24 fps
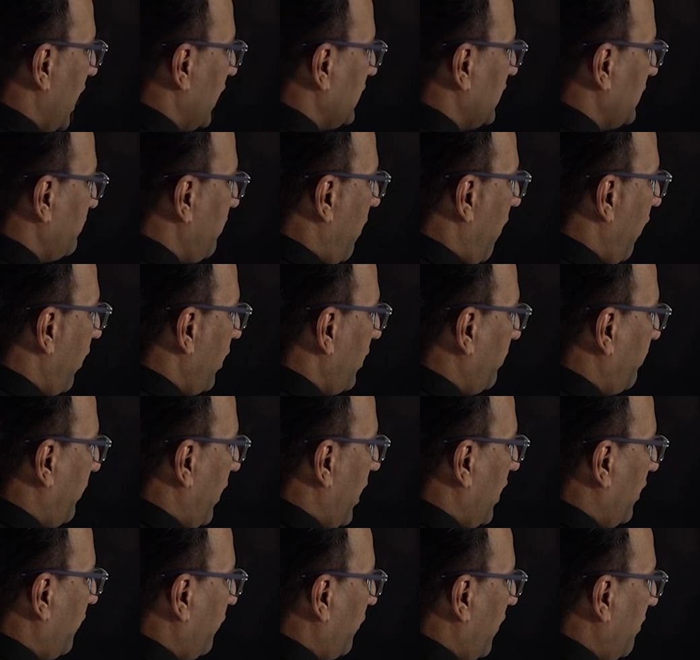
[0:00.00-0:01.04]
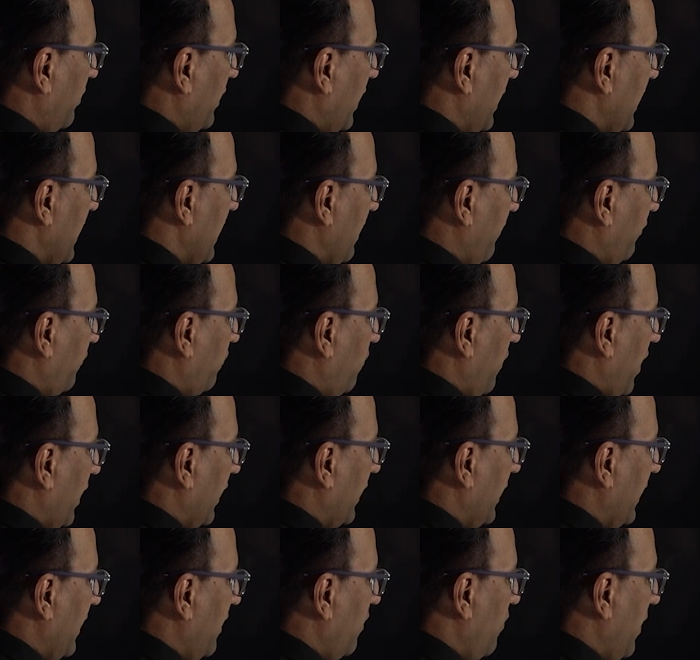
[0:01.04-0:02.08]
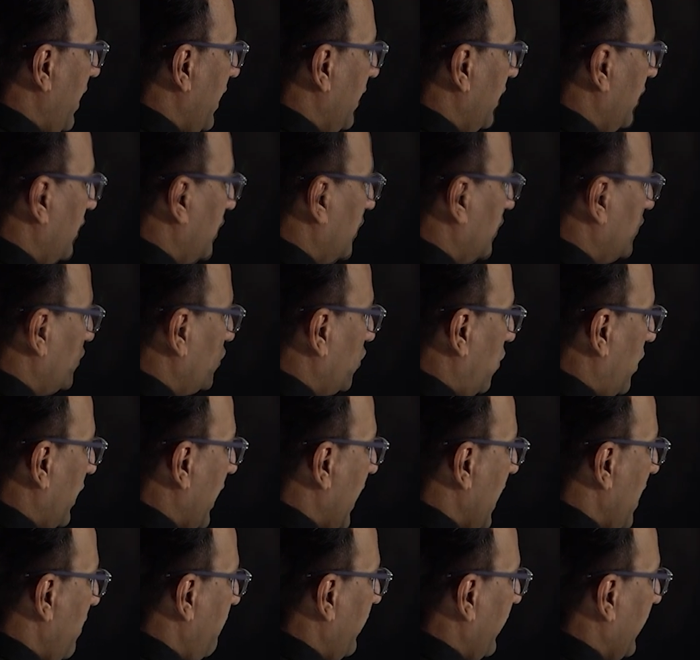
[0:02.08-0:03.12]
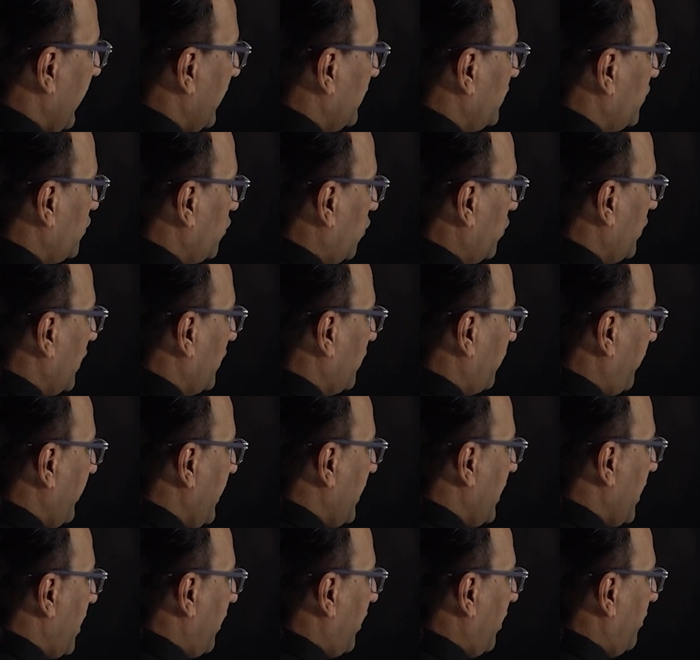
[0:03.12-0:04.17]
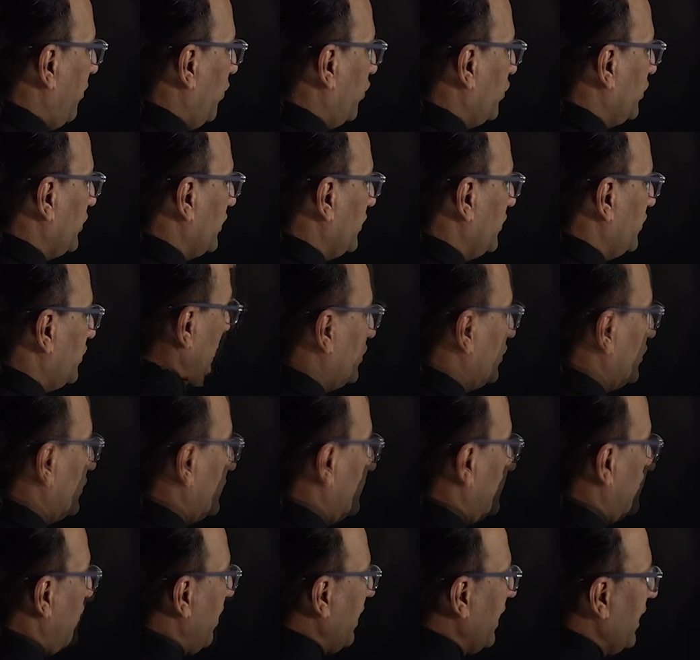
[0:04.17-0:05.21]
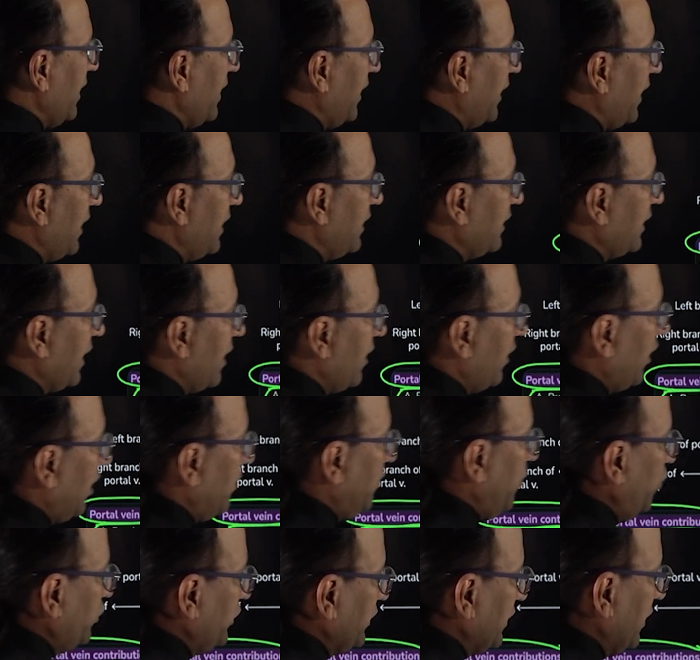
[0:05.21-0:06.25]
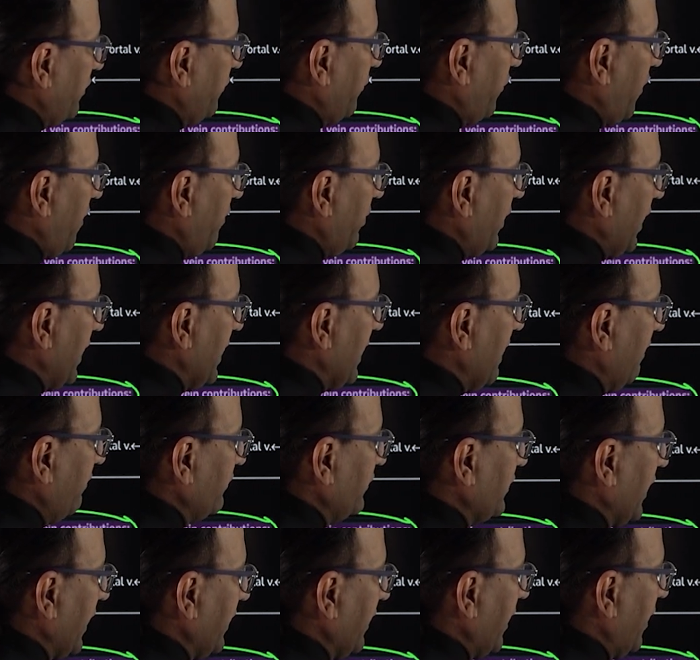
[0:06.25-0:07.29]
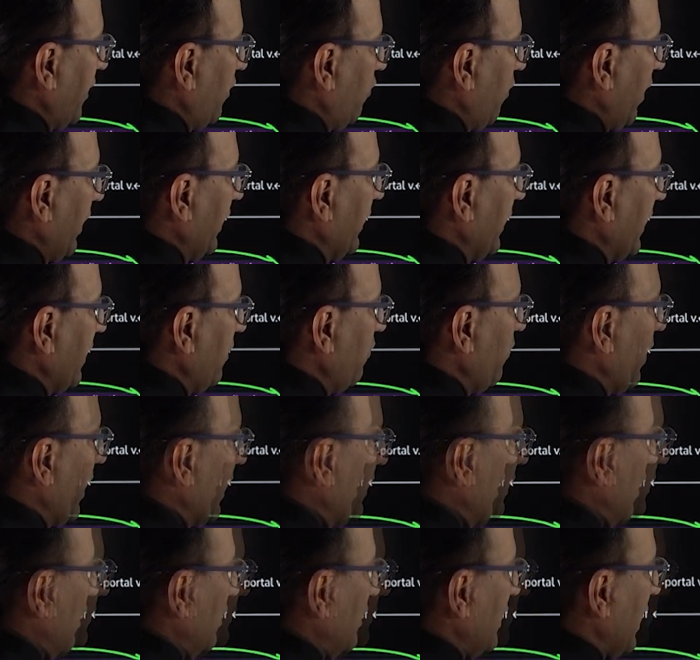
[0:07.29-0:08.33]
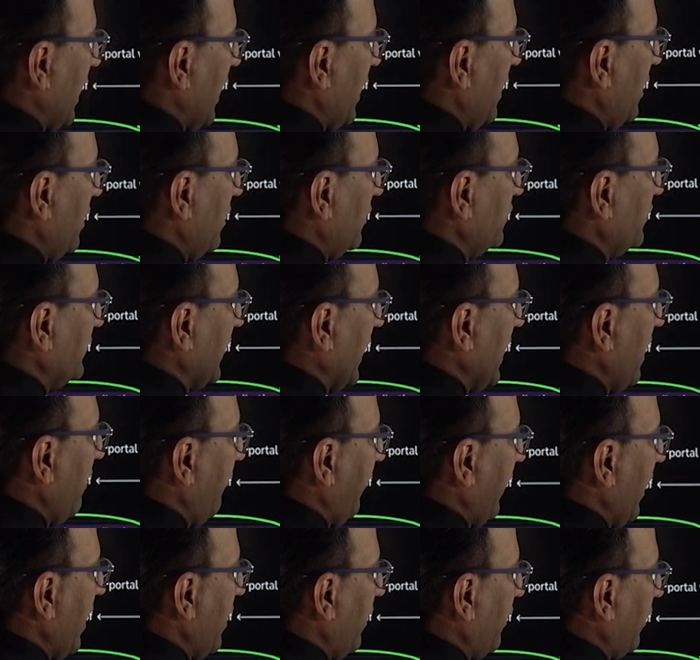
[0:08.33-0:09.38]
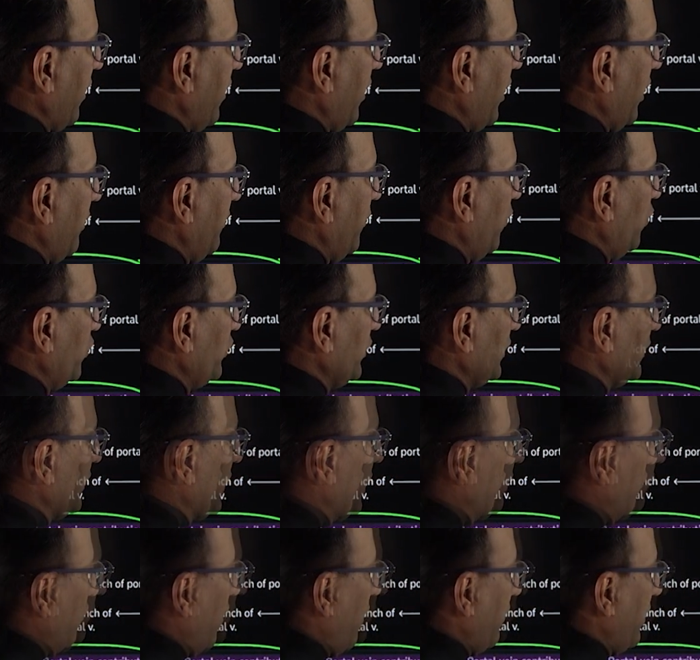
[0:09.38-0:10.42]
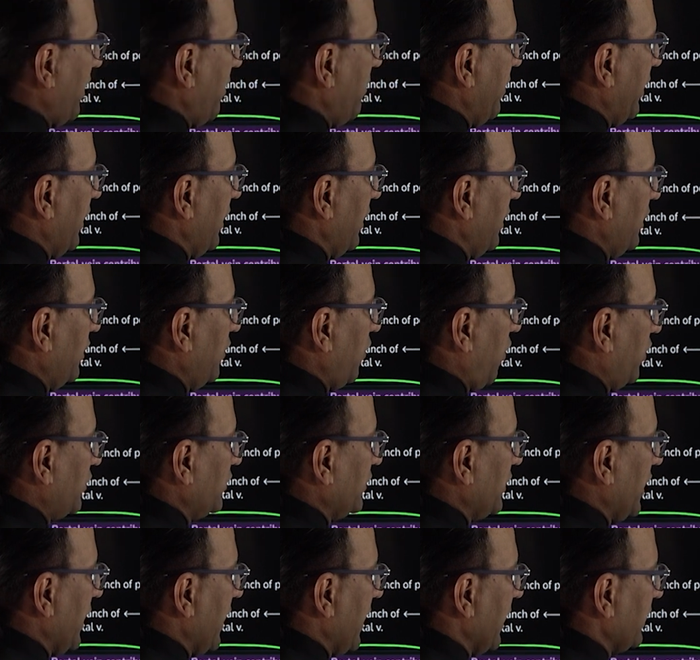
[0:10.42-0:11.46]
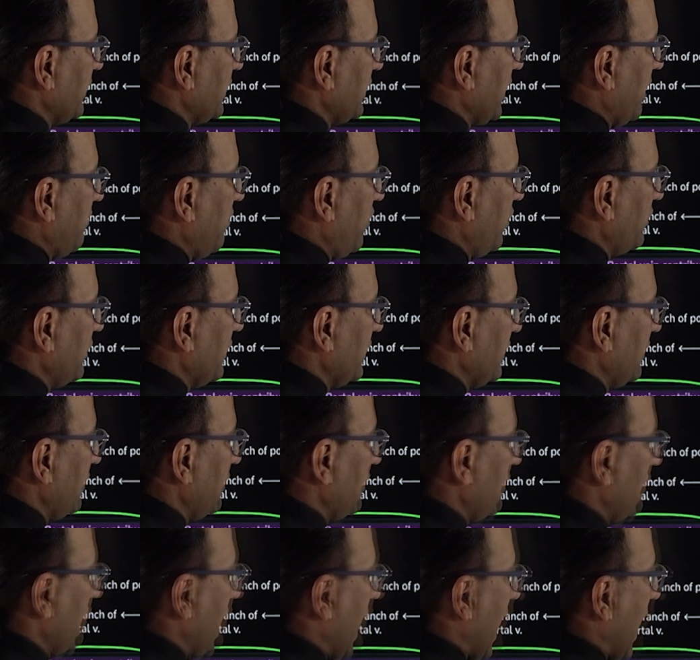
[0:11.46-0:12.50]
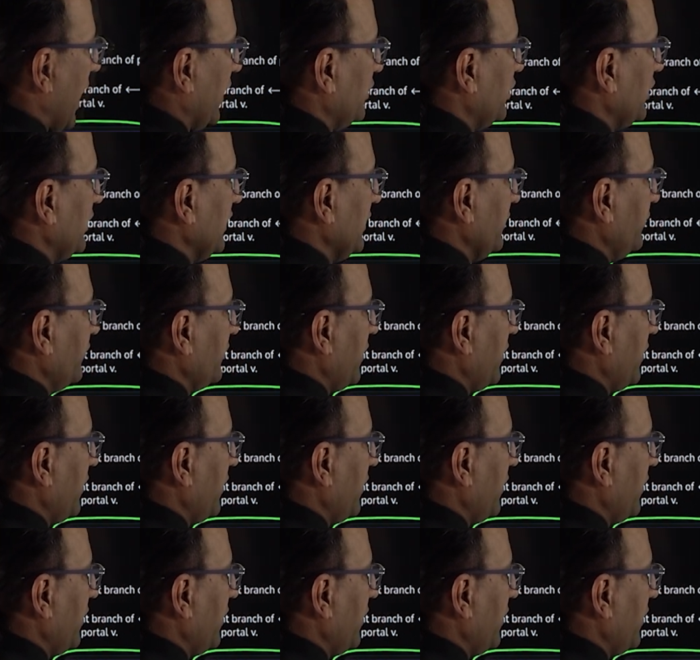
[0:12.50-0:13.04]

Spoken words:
a small part from the left vitelline vein. So again we can show the three contributions. Very little contribution from the left-sided vitelline vein, then significant contribution from the middle dorsal anastomosis, and chief